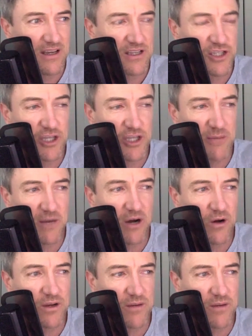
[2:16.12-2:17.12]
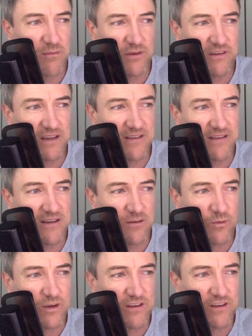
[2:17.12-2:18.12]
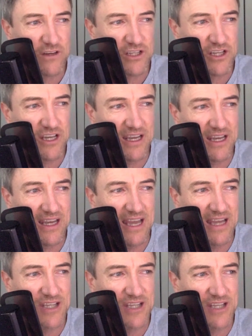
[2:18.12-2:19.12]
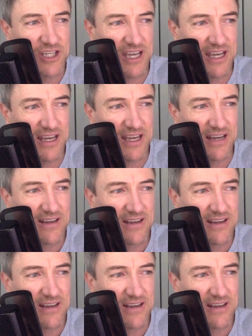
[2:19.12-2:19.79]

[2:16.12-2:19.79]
a gym owner, presenter, researcher, and educator